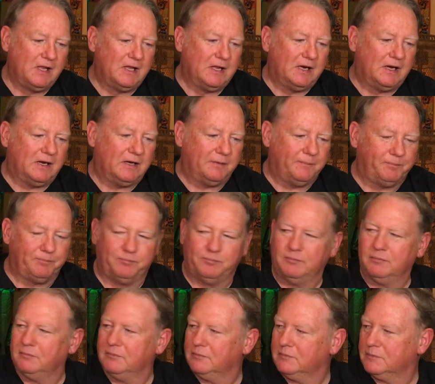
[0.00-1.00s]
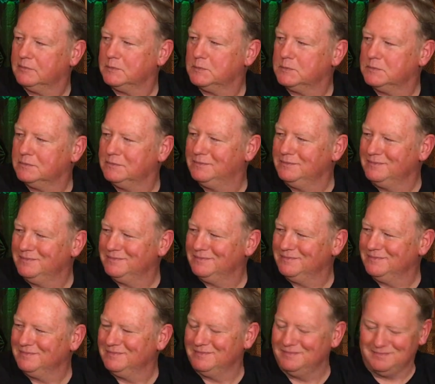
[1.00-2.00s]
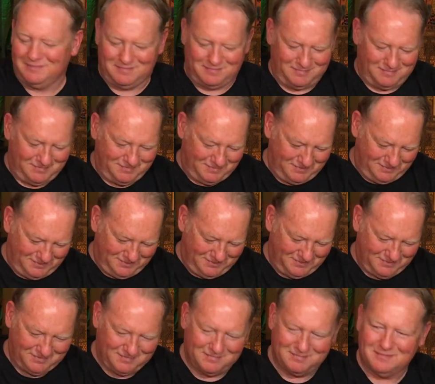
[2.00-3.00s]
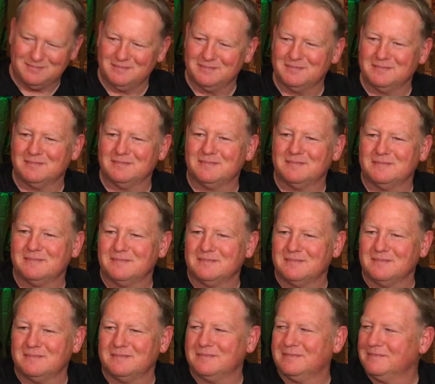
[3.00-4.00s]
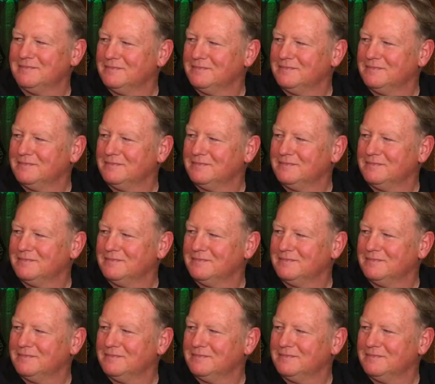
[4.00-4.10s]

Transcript: (not speaking)